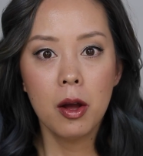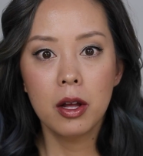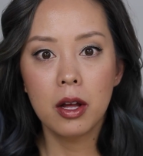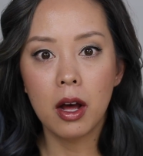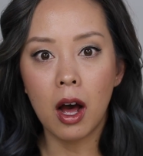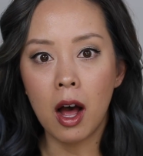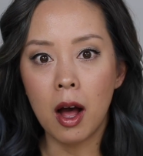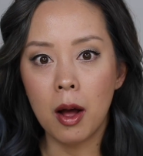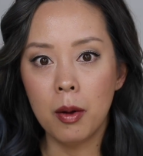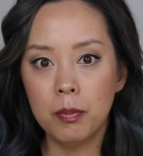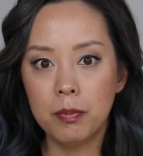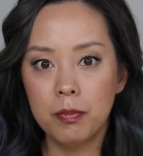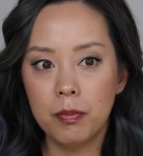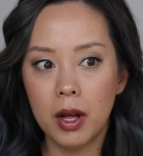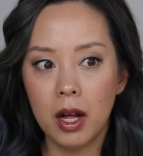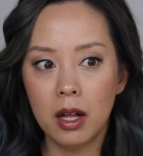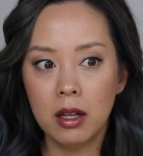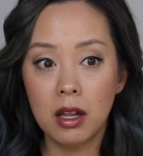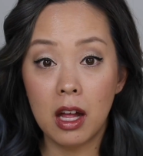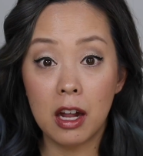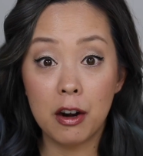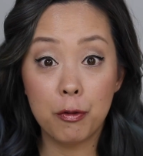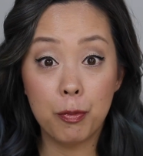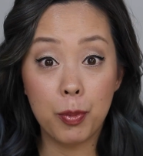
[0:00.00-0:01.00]
a
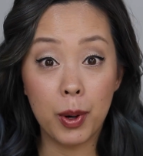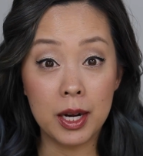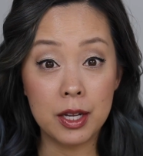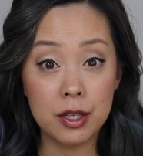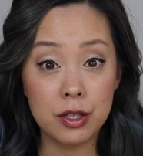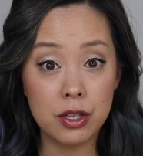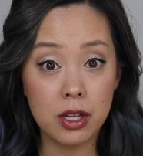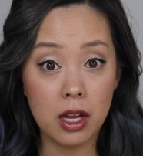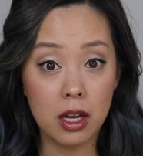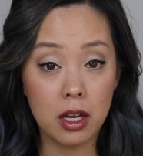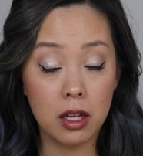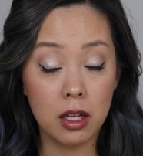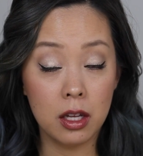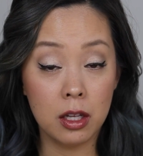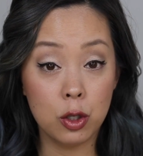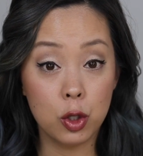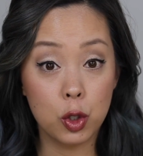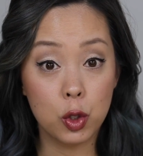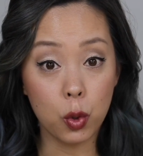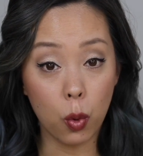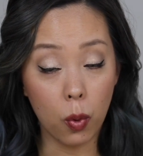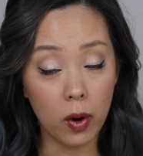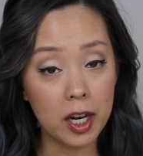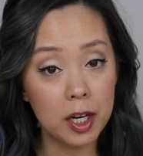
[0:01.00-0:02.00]
lot of brands
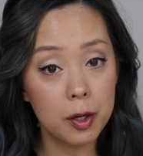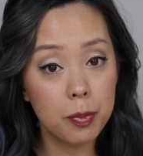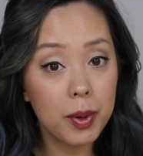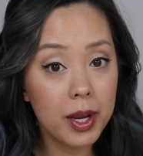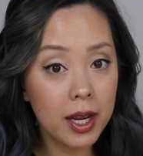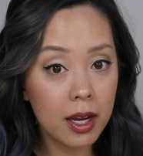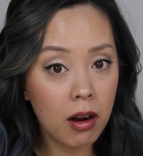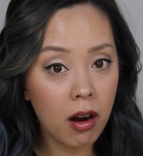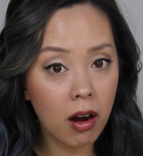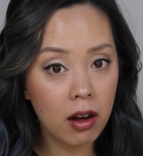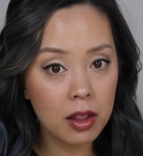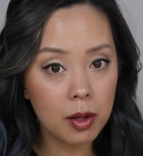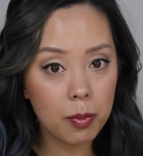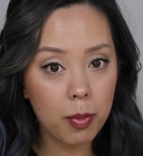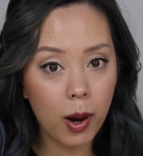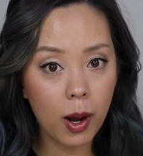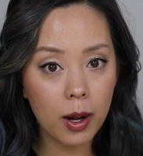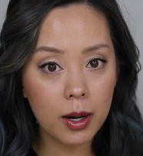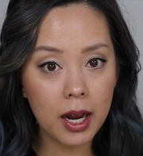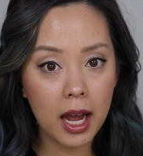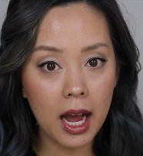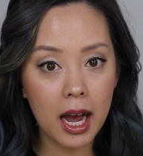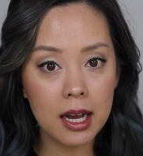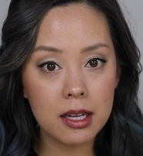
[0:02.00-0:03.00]
enjoyed being on the
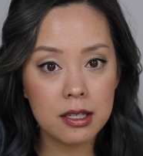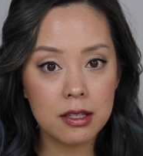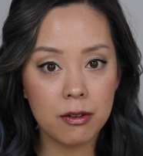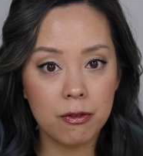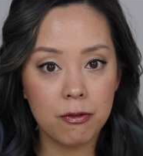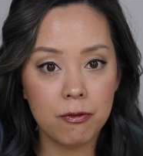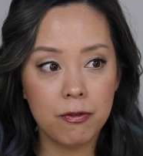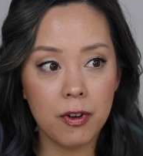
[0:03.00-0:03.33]
podcast